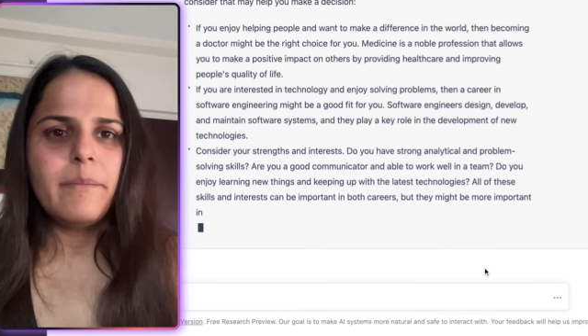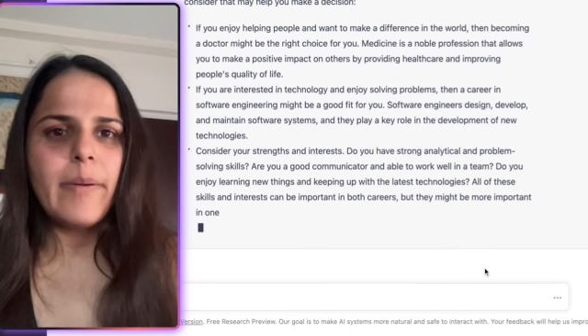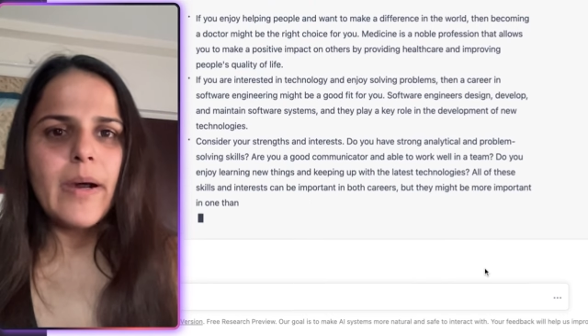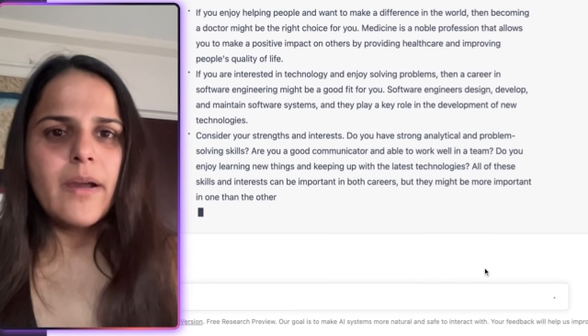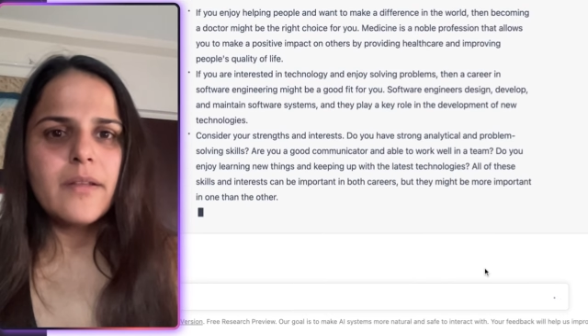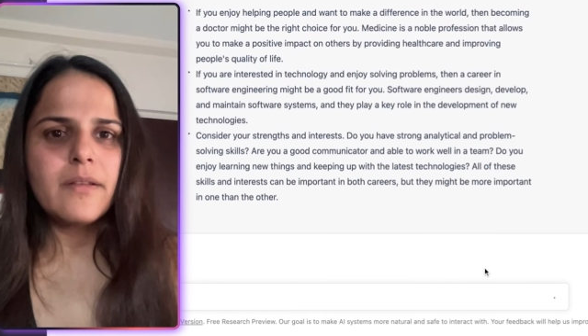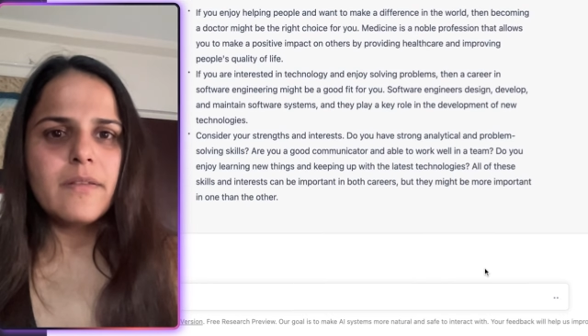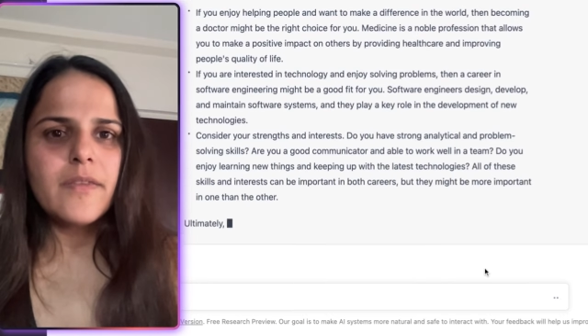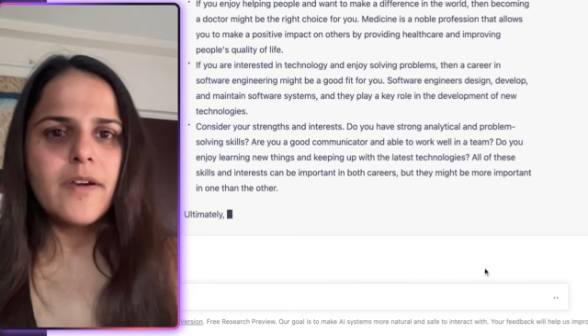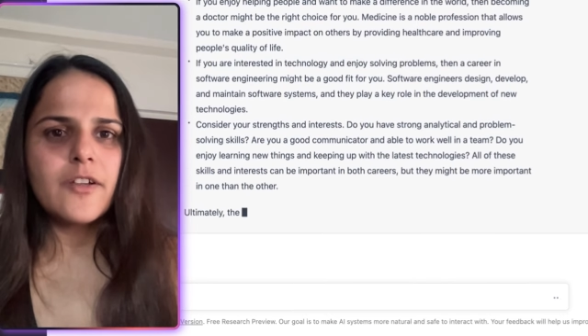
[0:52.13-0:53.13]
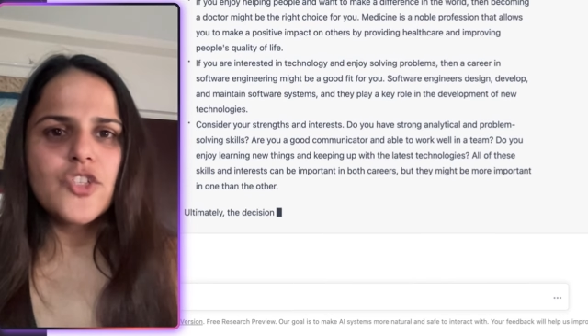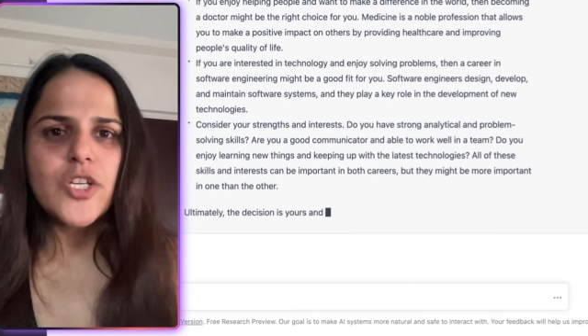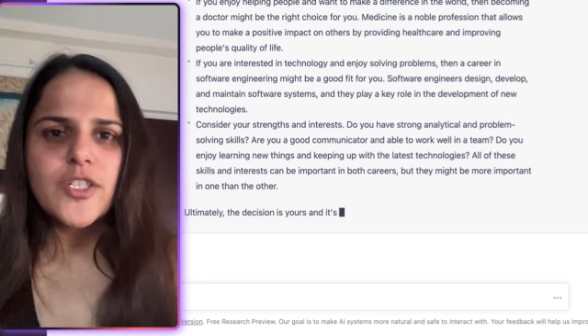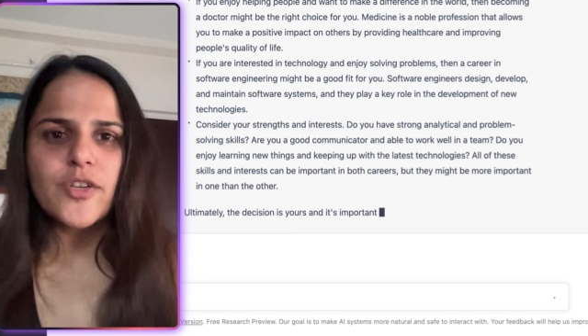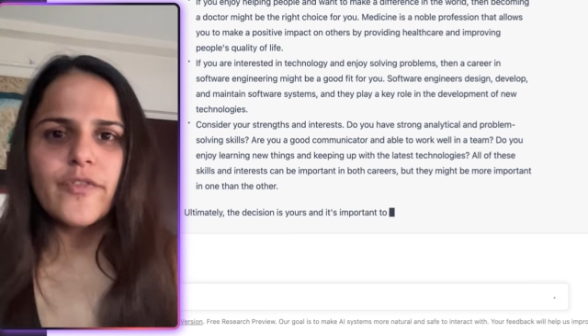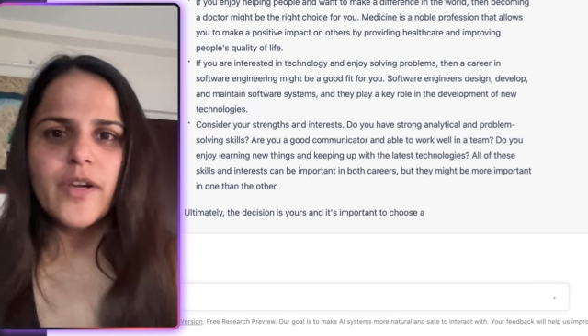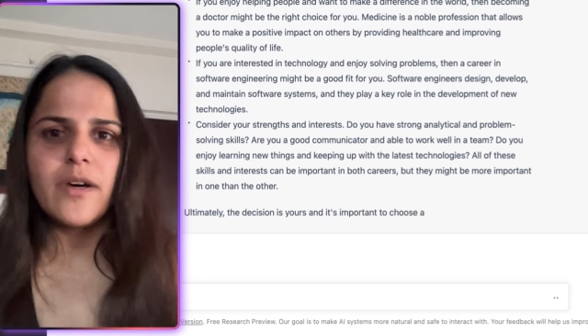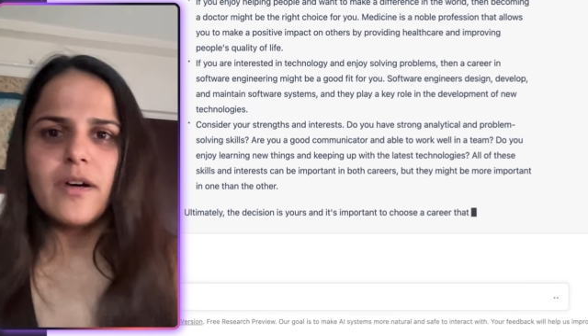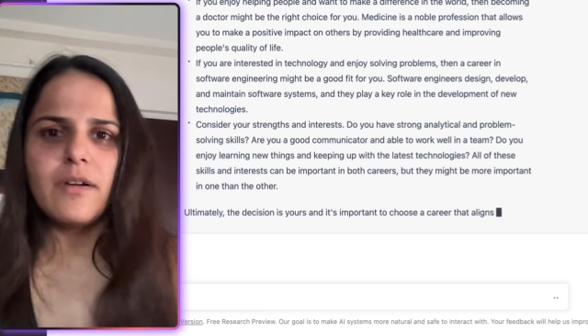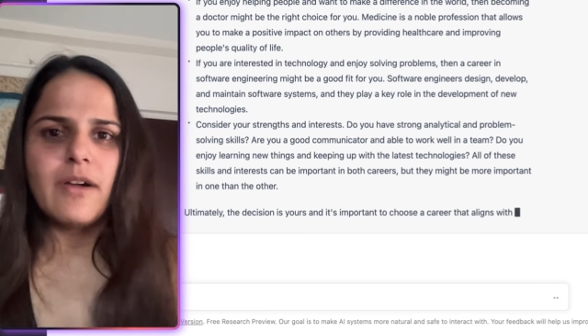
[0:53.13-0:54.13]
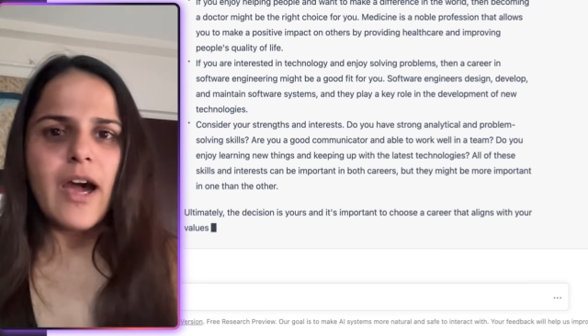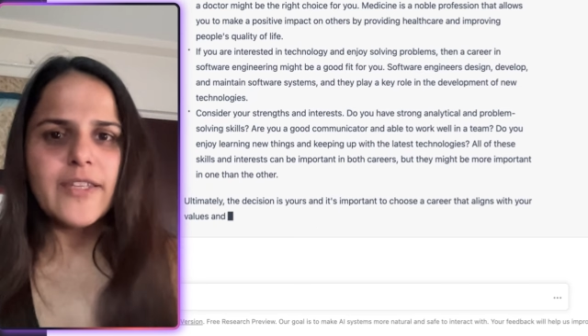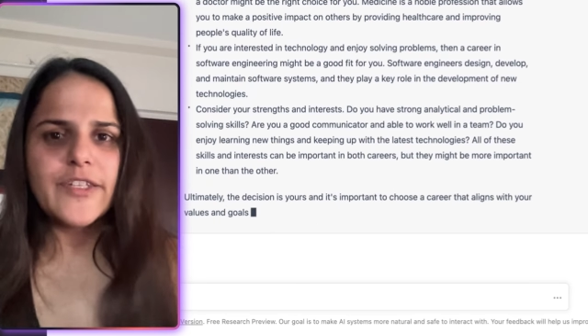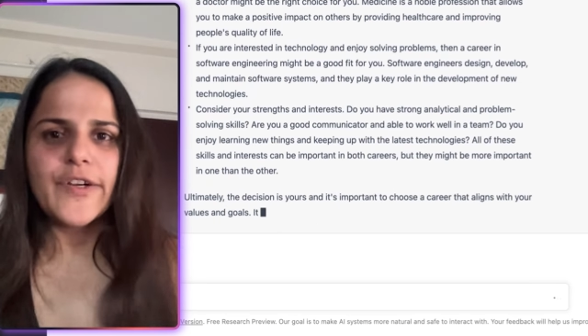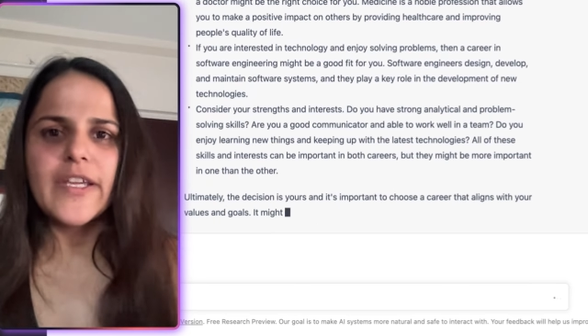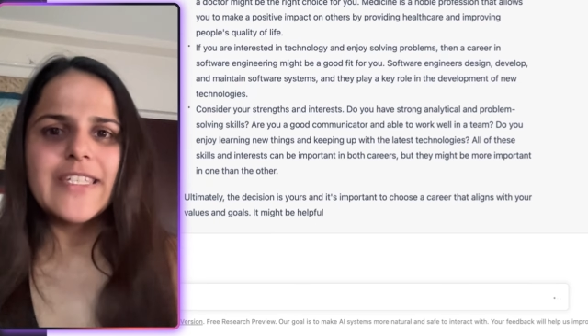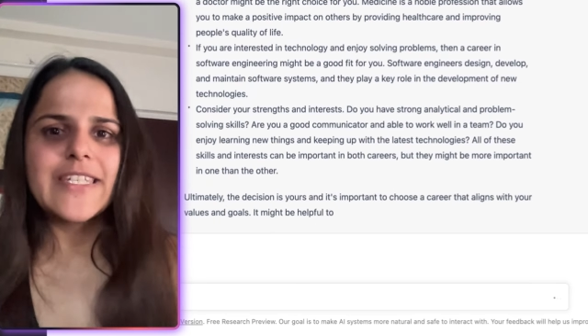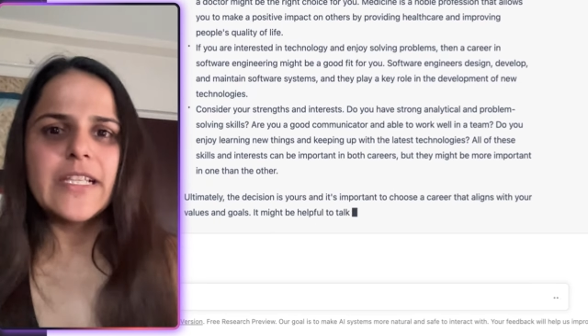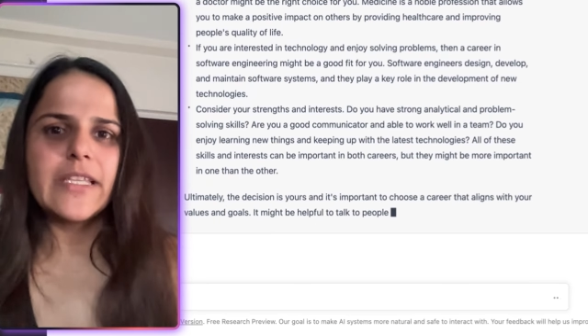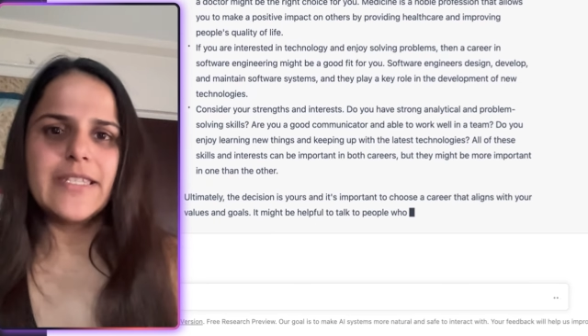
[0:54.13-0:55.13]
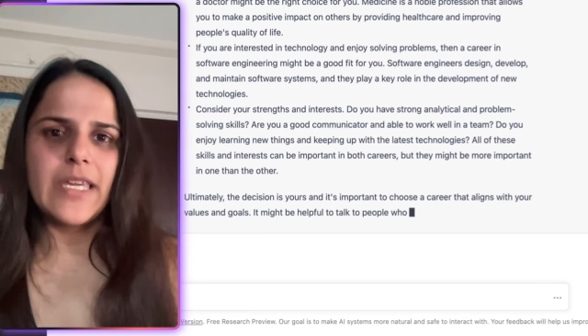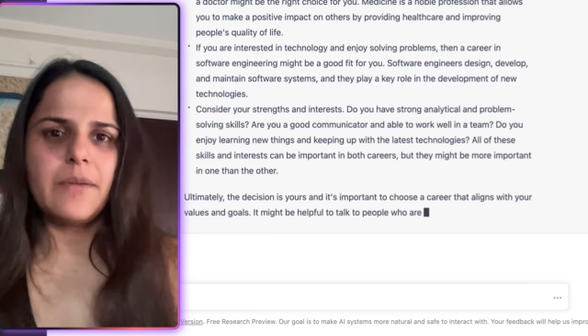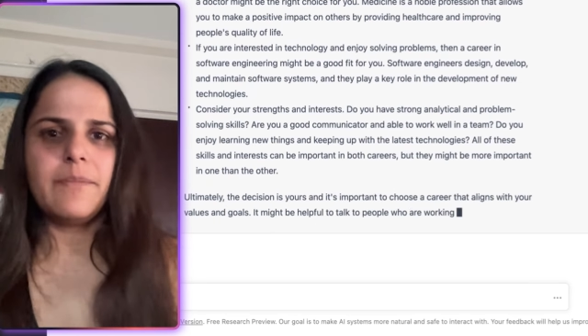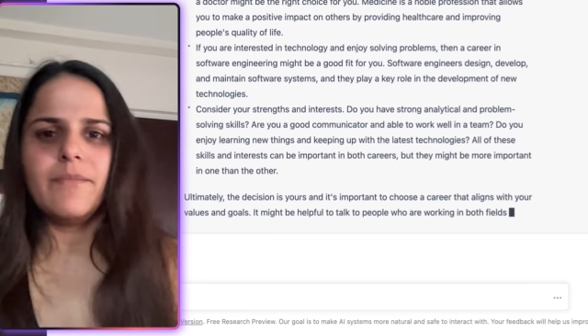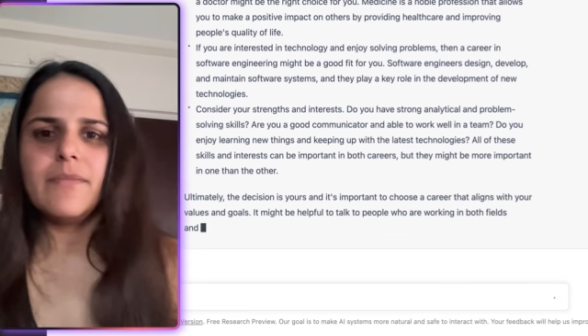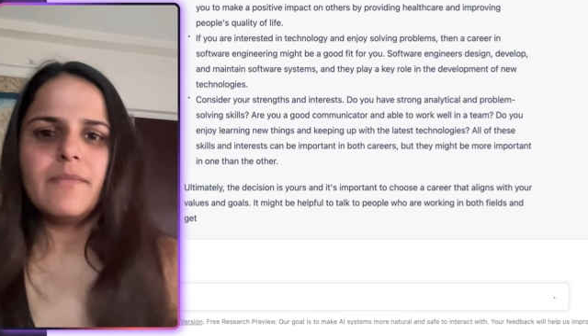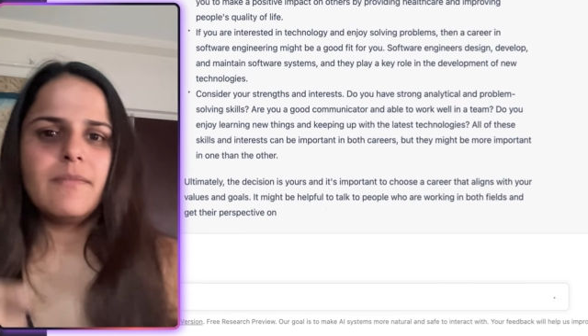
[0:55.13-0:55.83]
But the gist of the answer is still the same.